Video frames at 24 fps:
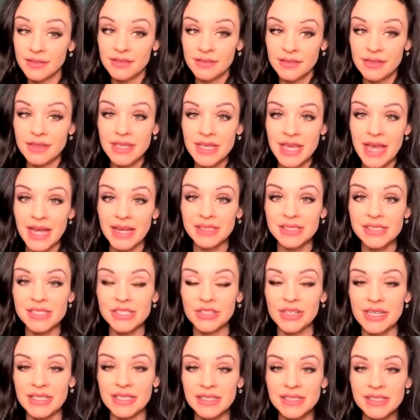the
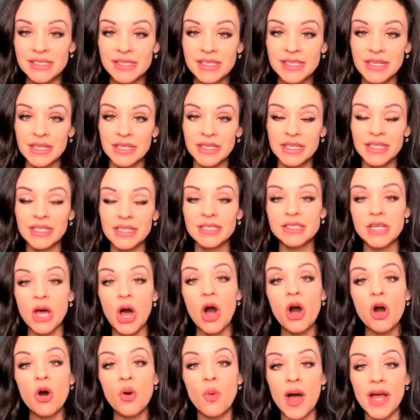answer is, is,
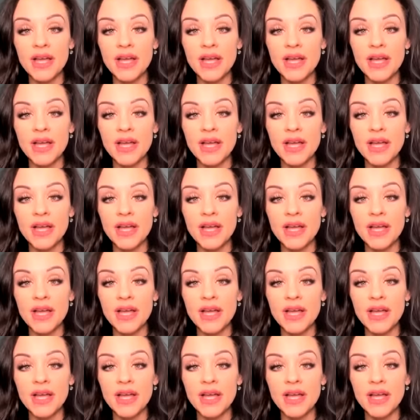oh,